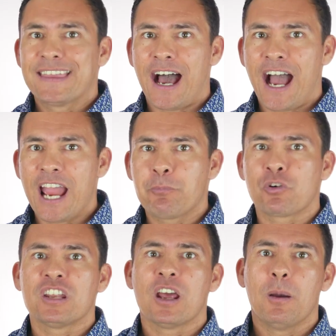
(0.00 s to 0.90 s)
the
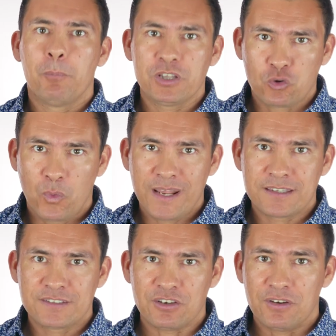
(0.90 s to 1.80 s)
hybrid between
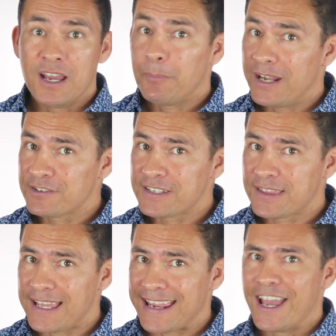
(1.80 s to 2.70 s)
the two. But here's the
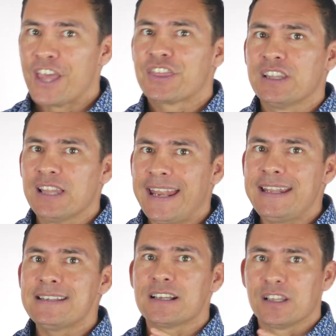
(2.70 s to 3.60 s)
thing the
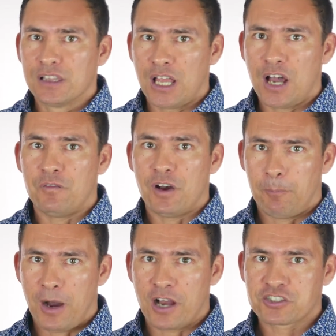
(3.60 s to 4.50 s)
ladies love
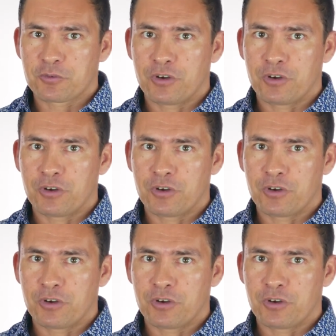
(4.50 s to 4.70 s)
boxer